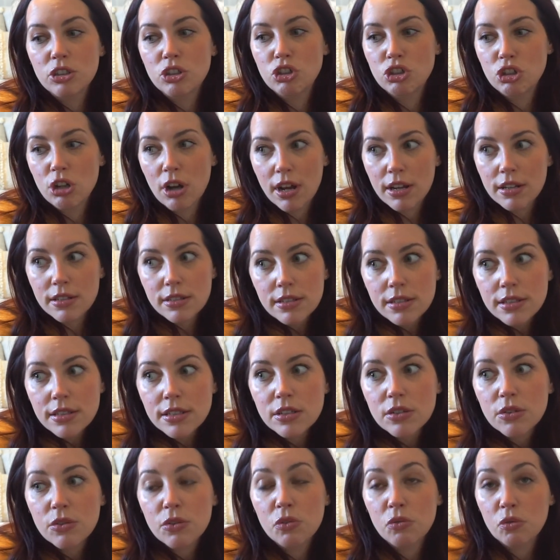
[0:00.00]

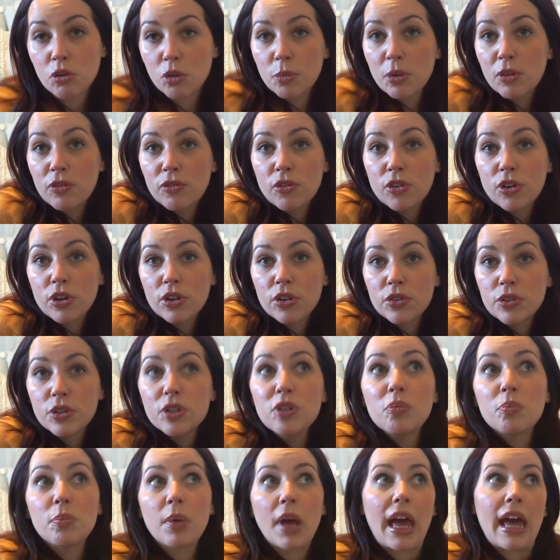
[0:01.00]
just threw me for a
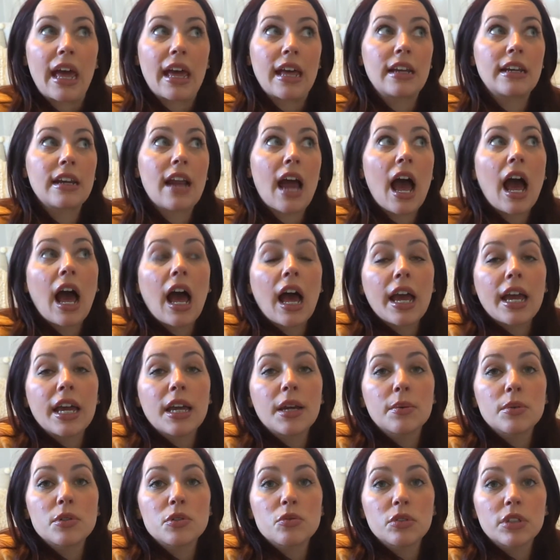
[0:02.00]
loop, and I
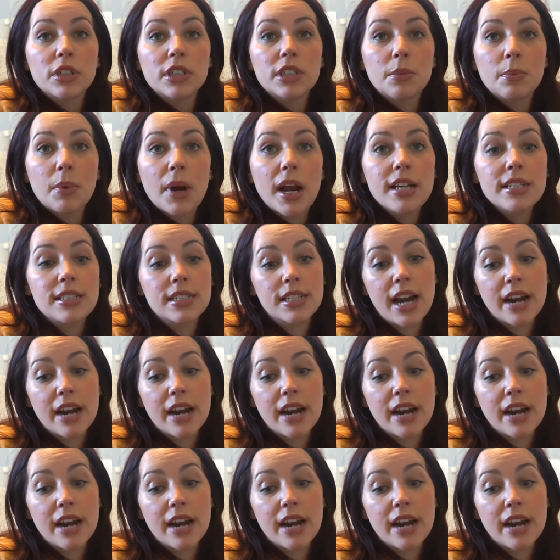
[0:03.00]
was really depressed.